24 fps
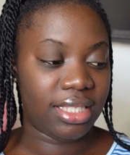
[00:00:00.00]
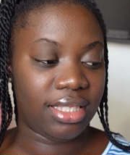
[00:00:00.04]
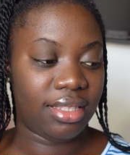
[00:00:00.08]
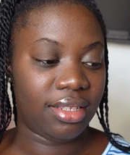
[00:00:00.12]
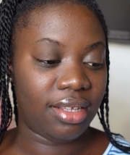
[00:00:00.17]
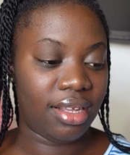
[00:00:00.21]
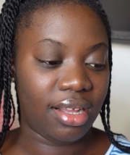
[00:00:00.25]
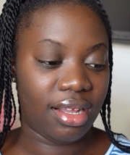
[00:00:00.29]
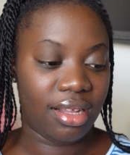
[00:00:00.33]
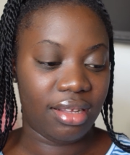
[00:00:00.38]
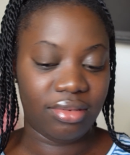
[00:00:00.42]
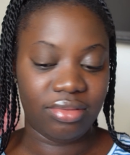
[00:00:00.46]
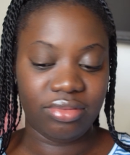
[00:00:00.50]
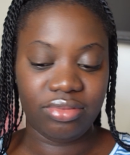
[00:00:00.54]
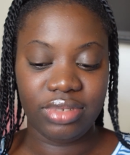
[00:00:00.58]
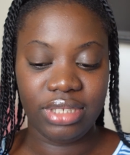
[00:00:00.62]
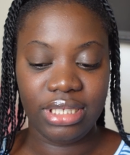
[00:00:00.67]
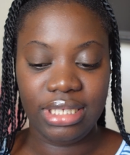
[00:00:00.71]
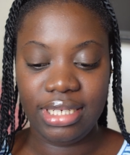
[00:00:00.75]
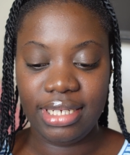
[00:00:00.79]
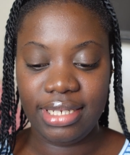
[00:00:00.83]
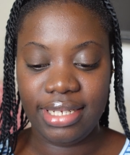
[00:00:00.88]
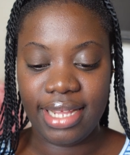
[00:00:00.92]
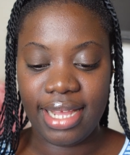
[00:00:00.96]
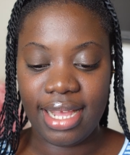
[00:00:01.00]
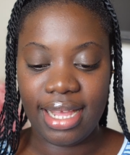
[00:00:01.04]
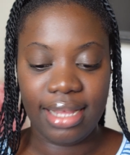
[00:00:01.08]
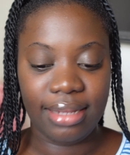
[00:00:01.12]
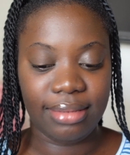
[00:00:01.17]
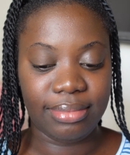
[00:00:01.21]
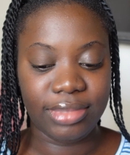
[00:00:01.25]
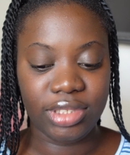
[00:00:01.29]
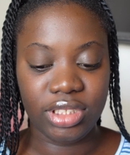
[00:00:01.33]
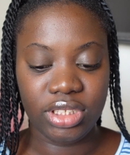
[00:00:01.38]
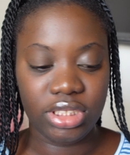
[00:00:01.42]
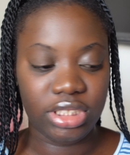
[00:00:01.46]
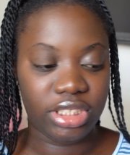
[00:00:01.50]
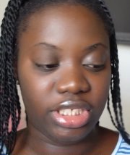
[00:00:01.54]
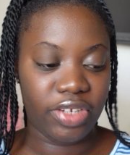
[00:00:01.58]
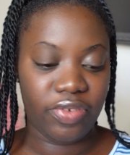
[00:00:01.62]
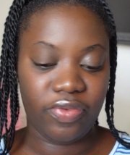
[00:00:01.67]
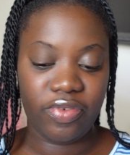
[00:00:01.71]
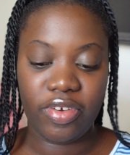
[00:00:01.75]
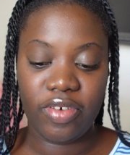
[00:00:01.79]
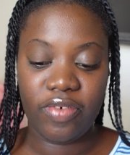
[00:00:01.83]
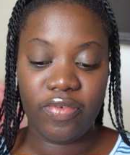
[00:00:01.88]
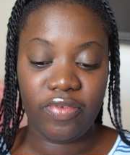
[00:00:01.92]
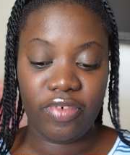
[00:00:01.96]
not really that much
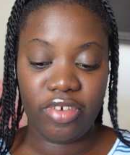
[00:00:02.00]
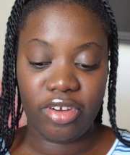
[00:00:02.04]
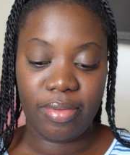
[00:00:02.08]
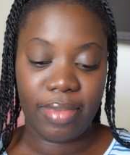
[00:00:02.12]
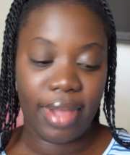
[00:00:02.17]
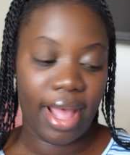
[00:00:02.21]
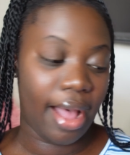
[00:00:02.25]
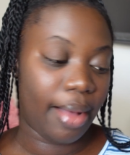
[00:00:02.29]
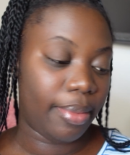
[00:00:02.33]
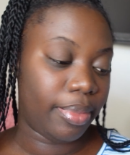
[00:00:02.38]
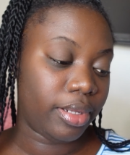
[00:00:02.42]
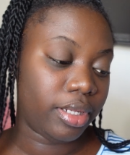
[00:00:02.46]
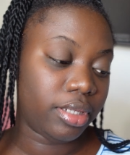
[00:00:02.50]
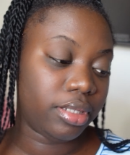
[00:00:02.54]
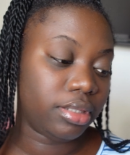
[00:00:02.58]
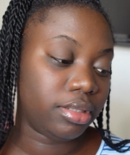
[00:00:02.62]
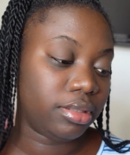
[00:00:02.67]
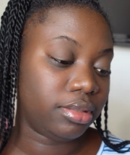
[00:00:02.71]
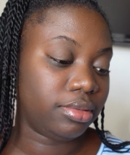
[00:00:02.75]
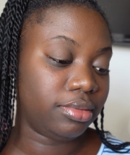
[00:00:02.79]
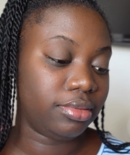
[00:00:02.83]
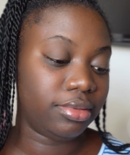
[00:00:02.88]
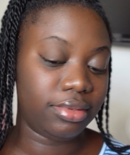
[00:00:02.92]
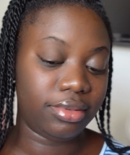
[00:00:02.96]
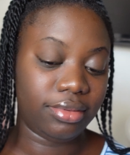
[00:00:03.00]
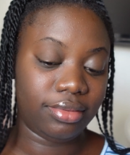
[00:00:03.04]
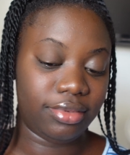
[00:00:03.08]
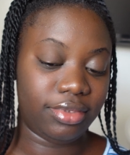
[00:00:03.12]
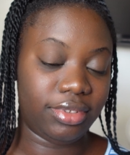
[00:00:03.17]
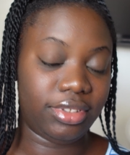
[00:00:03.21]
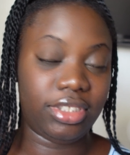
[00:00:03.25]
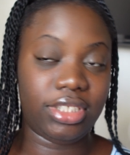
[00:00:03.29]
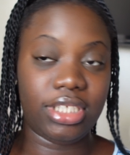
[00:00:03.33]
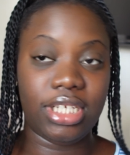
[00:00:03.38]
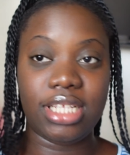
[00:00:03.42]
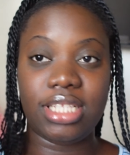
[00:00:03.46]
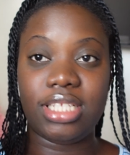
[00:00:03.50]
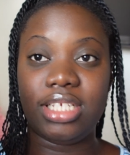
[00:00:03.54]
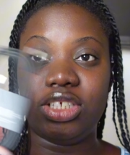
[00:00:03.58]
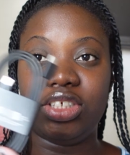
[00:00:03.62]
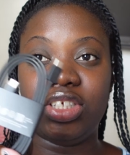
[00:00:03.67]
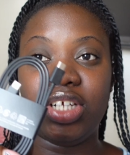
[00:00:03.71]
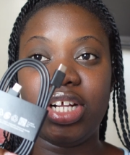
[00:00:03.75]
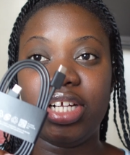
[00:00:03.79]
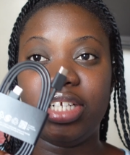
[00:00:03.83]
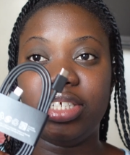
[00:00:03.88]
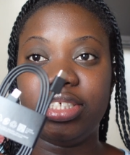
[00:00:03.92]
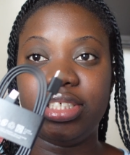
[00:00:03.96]
different from Apple, just a
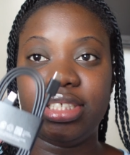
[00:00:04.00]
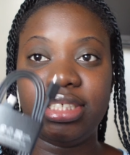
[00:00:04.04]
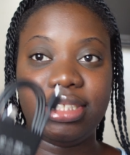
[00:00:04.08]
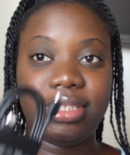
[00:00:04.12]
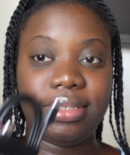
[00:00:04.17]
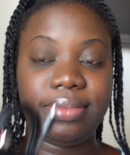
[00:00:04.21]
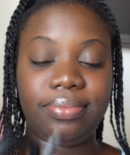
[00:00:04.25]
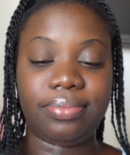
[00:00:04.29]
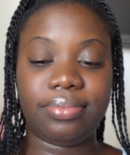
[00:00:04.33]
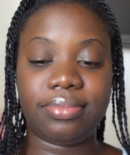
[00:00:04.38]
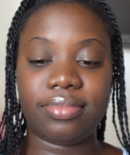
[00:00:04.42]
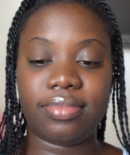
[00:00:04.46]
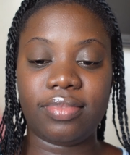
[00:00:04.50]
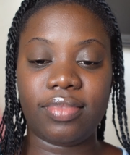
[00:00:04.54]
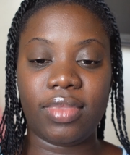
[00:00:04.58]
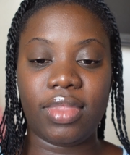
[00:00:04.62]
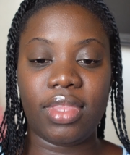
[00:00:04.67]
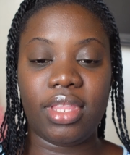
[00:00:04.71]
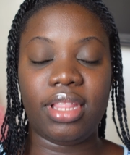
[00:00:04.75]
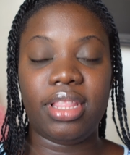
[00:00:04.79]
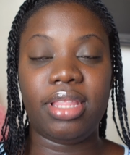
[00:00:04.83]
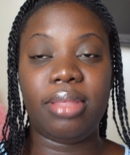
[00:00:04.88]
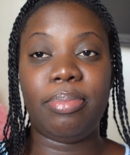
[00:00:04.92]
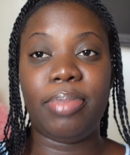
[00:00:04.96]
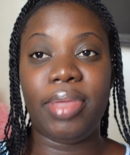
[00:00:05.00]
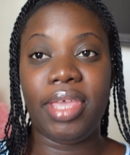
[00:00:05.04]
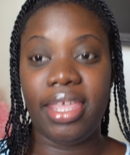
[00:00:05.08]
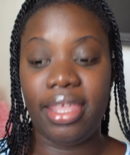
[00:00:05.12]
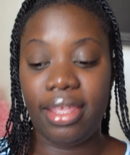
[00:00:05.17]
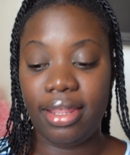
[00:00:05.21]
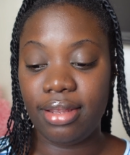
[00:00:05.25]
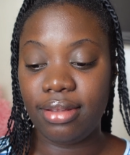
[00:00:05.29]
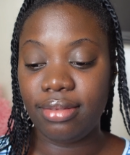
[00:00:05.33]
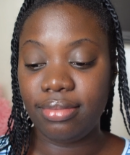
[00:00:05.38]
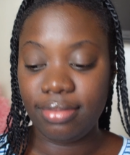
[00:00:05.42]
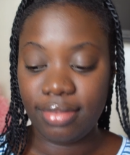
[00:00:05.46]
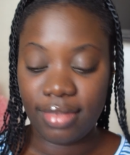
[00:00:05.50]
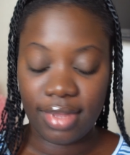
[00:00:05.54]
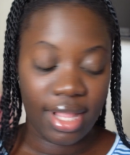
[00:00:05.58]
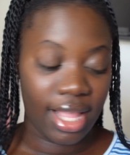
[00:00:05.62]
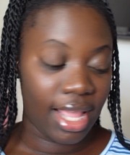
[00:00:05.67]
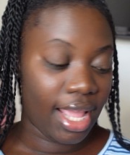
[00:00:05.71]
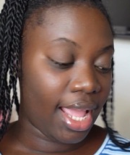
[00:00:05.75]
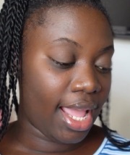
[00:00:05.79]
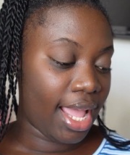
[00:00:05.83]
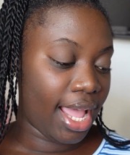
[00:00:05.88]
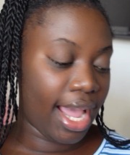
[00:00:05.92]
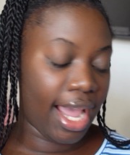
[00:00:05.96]
charger, the pin,
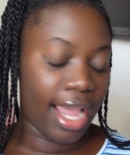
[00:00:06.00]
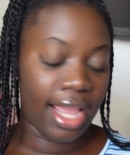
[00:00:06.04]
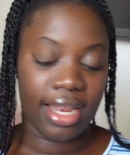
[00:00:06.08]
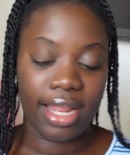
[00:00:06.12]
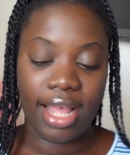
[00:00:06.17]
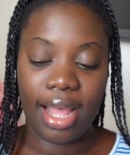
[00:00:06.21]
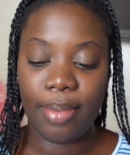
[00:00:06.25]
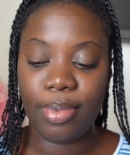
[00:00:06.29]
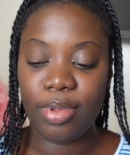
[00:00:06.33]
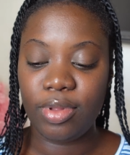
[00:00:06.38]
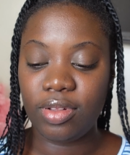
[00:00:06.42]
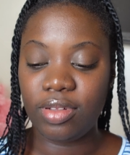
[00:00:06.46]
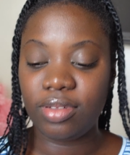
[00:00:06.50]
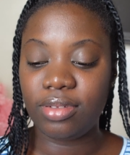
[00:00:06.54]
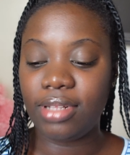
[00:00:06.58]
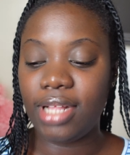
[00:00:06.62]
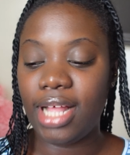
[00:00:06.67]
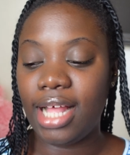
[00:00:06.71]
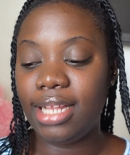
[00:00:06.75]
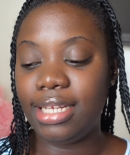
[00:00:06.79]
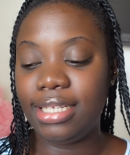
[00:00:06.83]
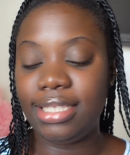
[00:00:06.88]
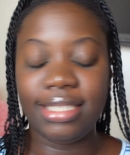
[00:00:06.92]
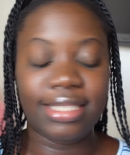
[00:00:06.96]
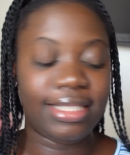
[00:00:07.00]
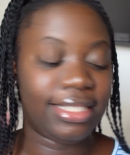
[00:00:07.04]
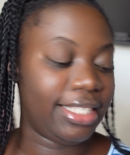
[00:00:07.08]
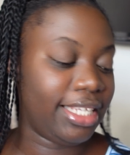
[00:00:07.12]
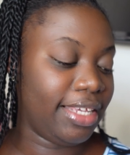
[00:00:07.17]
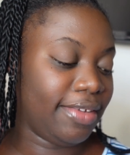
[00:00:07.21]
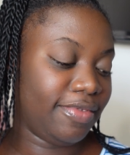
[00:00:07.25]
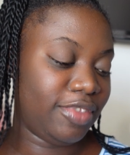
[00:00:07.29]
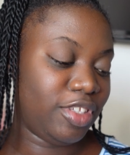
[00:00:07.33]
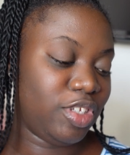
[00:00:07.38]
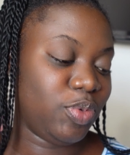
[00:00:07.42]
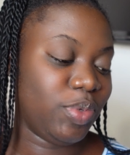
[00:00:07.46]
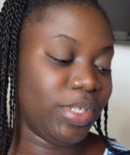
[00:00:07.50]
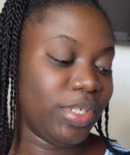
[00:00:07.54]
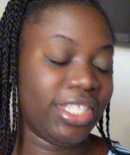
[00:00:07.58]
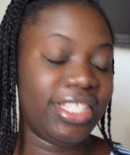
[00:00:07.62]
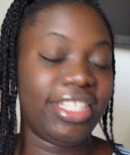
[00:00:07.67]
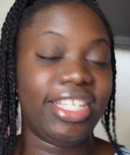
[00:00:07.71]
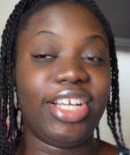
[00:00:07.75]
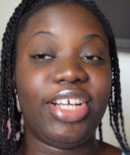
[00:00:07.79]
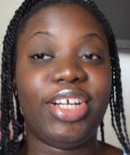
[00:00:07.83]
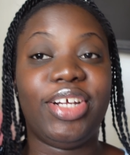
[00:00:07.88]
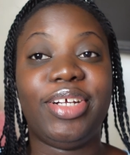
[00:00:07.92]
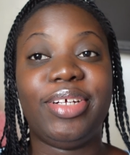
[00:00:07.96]
and Apple at least gives you a
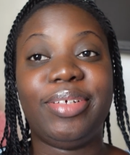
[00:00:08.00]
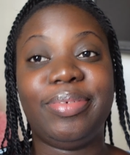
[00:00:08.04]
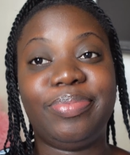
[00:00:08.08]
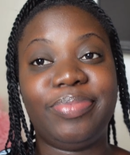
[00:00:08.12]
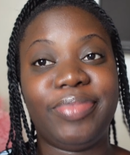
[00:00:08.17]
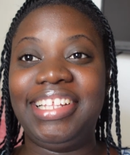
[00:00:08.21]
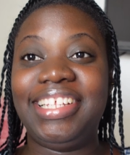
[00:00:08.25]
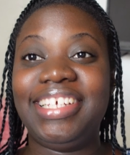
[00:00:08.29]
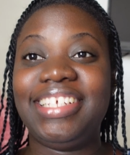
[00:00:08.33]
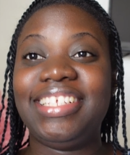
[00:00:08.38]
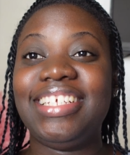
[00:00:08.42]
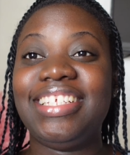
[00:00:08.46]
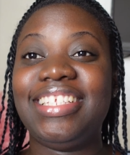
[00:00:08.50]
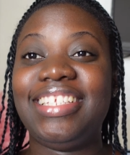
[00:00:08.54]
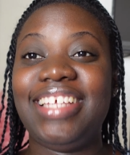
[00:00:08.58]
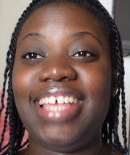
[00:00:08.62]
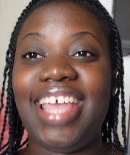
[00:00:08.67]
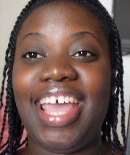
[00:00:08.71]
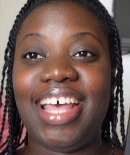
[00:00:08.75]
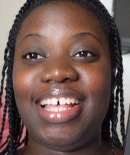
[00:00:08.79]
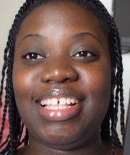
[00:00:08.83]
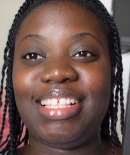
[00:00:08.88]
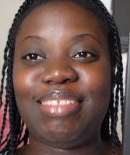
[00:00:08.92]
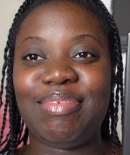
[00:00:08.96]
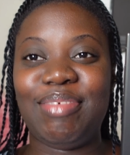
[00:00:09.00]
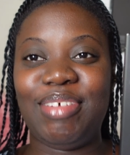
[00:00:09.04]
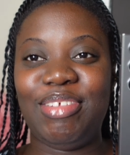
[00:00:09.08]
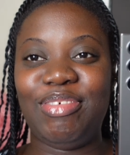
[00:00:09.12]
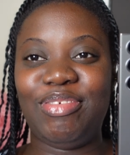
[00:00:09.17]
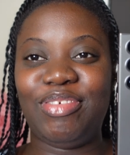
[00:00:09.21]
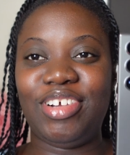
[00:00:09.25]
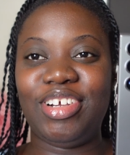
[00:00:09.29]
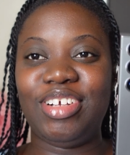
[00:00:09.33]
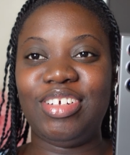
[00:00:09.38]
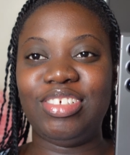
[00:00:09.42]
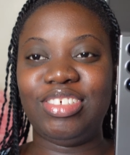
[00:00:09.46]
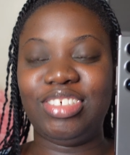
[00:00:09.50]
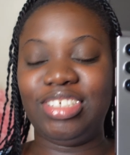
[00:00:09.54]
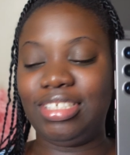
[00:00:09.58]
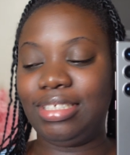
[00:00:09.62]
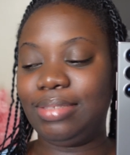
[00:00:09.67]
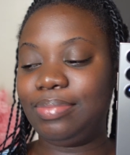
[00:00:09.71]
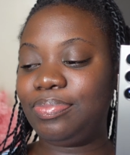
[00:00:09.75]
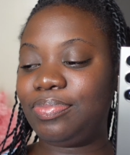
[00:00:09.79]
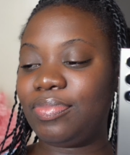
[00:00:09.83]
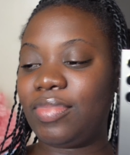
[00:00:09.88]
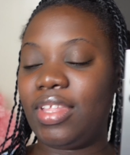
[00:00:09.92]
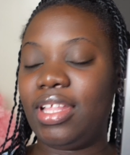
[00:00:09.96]
sticker. This is the S24 Ultra,
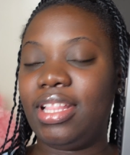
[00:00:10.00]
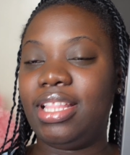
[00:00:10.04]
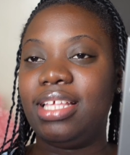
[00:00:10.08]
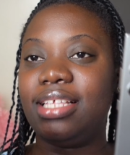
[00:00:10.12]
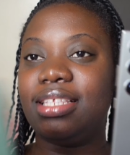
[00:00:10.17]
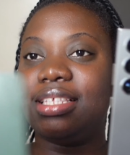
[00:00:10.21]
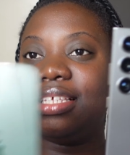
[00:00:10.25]
and this